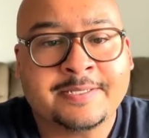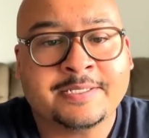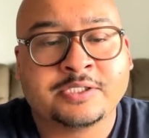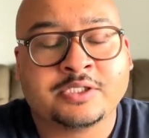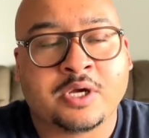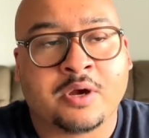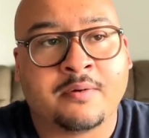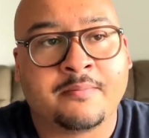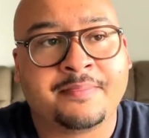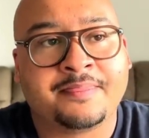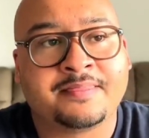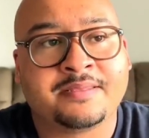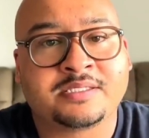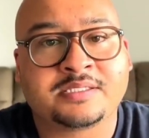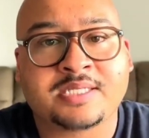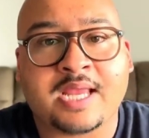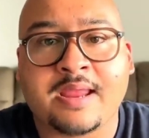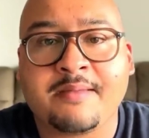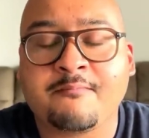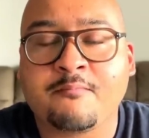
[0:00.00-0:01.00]
So the
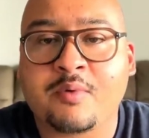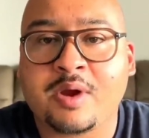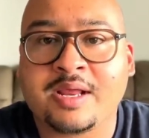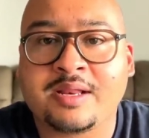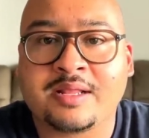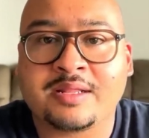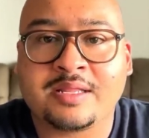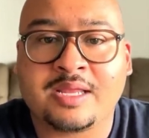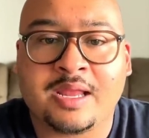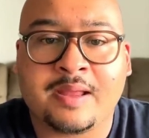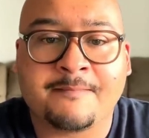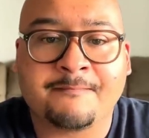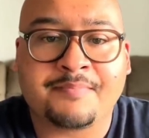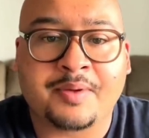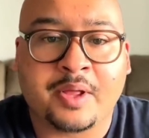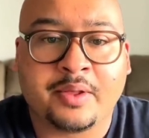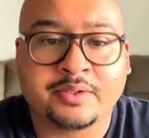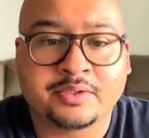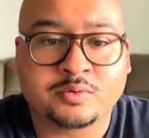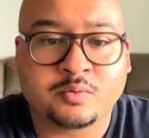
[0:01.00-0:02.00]
same way that the
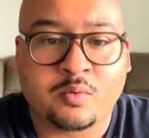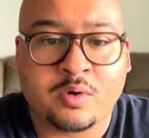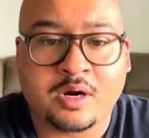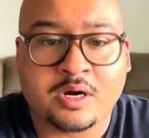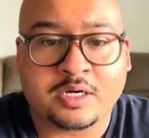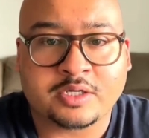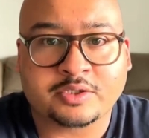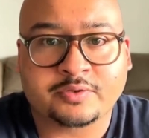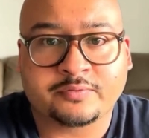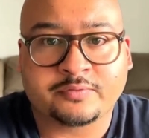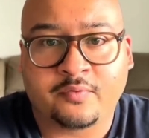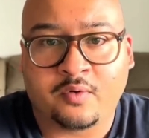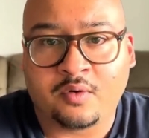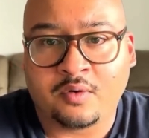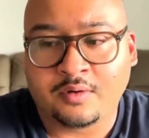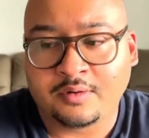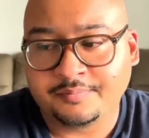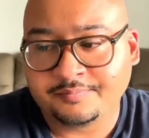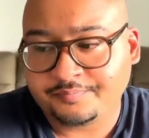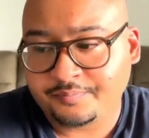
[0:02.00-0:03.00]
impulse works
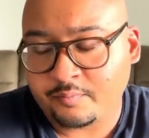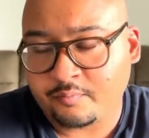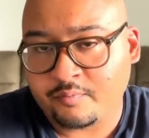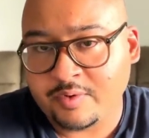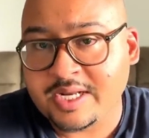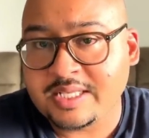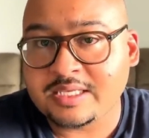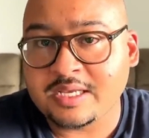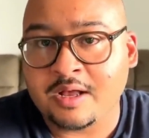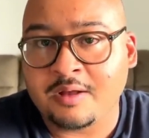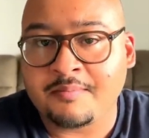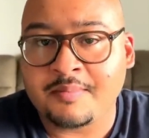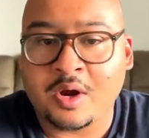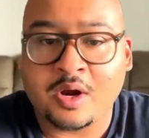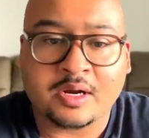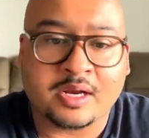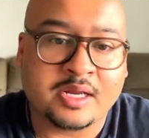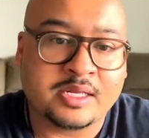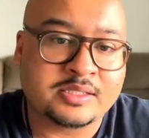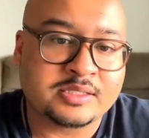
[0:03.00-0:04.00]
for retail
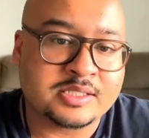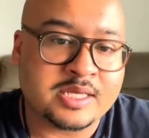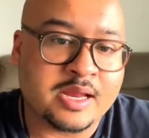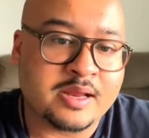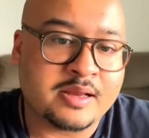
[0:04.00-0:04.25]
market, it